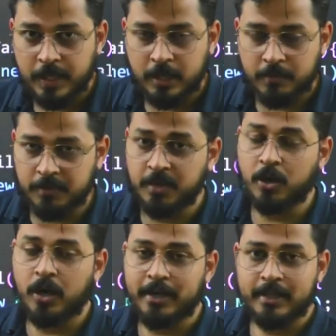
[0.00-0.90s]
We will
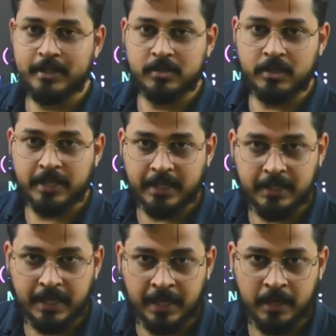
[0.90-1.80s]
call the insert at
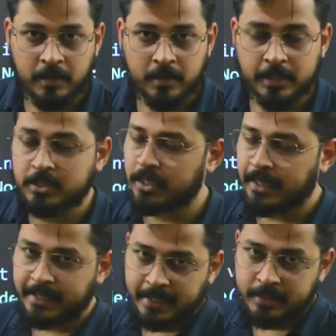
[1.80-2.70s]
tail, insert at
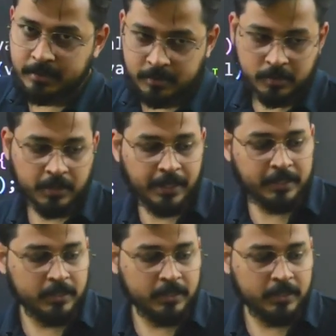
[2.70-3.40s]
head, right.